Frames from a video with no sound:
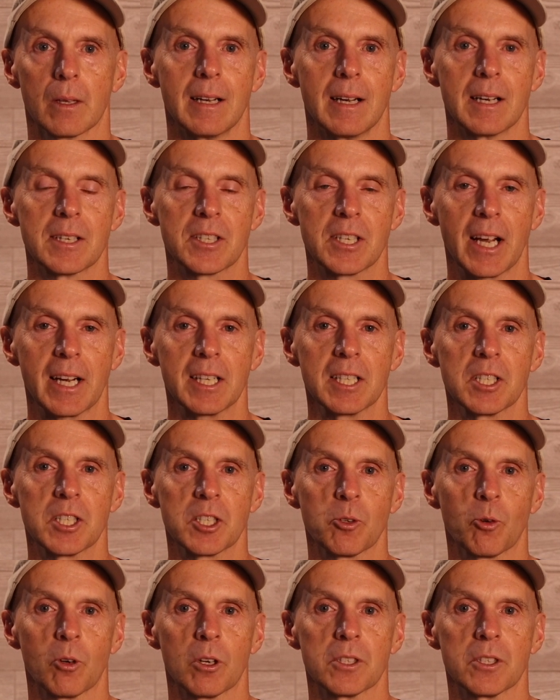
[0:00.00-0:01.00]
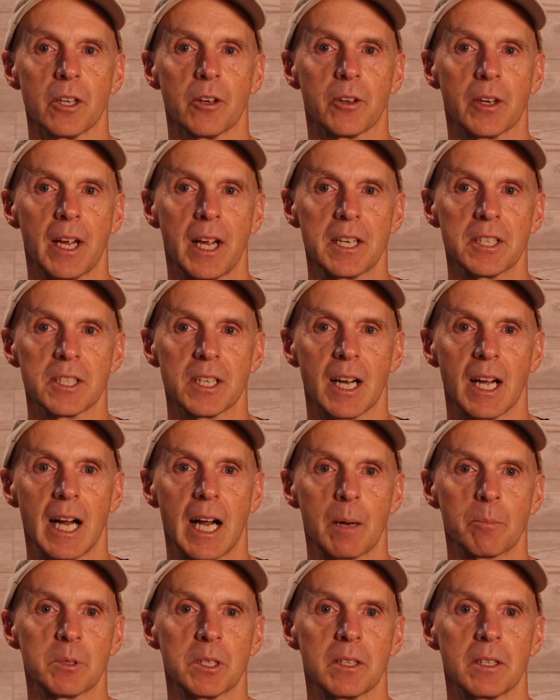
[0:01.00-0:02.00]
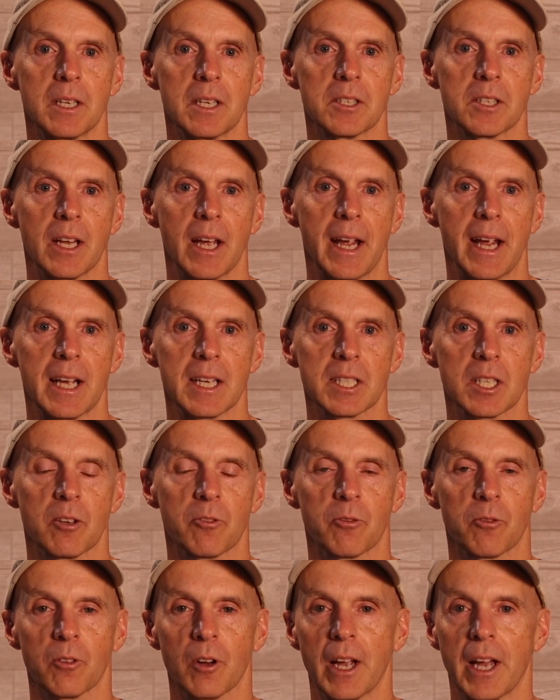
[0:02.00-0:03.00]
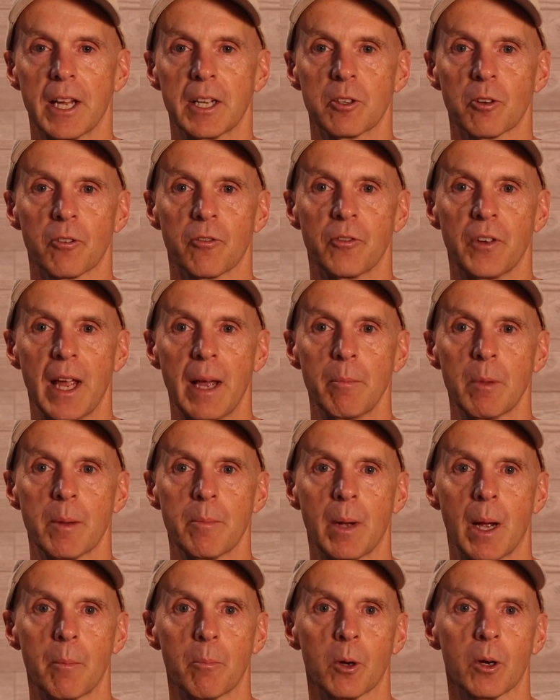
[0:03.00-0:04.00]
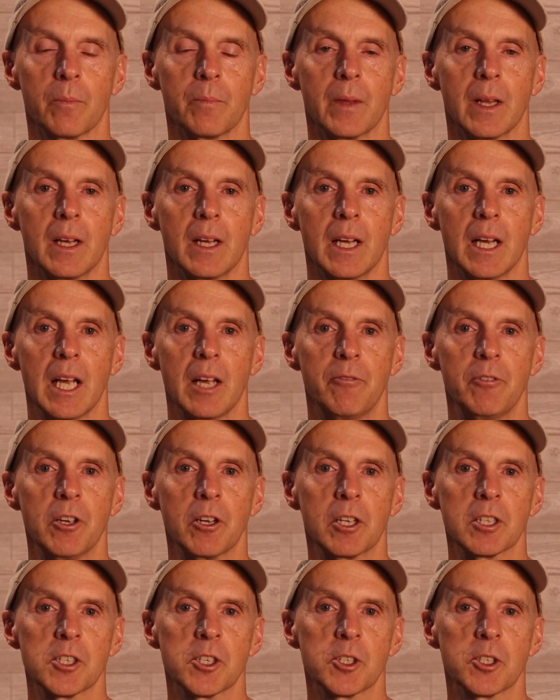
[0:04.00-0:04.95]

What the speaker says: A second storage location option is to ask a friend or family member if you can